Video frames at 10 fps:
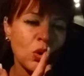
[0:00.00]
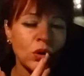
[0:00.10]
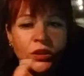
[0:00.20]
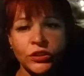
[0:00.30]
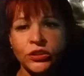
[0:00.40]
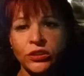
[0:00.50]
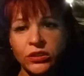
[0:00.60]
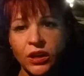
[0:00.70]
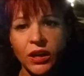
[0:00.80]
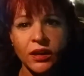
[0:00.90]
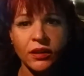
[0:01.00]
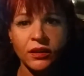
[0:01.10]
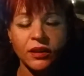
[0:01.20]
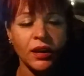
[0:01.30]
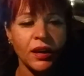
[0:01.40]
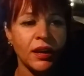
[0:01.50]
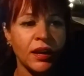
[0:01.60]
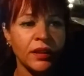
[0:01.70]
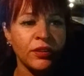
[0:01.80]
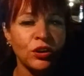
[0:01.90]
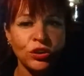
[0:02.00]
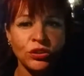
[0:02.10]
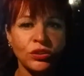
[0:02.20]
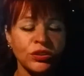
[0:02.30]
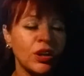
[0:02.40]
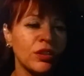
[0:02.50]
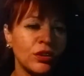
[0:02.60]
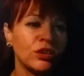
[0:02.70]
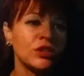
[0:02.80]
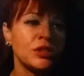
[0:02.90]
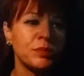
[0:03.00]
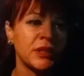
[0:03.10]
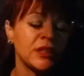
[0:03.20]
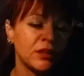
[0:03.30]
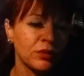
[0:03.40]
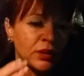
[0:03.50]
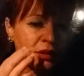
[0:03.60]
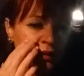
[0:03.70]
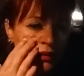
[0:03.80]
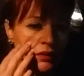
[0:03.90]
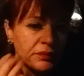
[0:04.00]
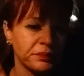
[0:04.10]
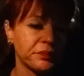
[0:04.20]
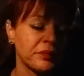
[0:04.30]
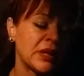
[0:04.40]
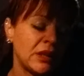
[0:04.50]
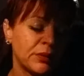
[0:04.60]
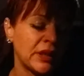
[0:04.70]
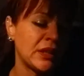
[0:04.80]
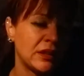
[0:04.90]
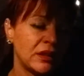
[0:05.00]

coroner and not the hearse, but anyway.